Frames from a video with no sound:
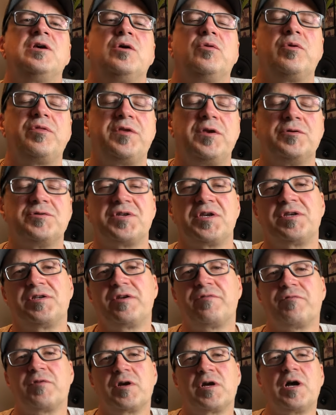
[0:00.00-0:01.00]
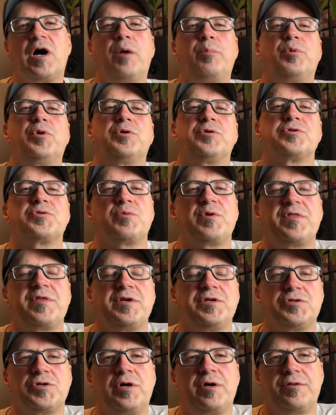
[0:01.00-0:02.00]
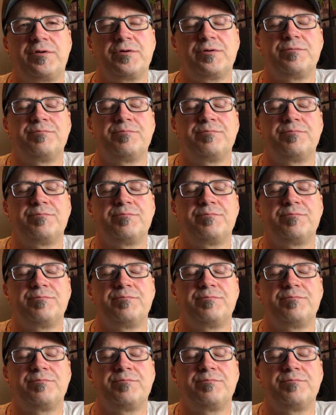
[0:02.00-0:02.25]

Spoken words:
with using different couplers with each other.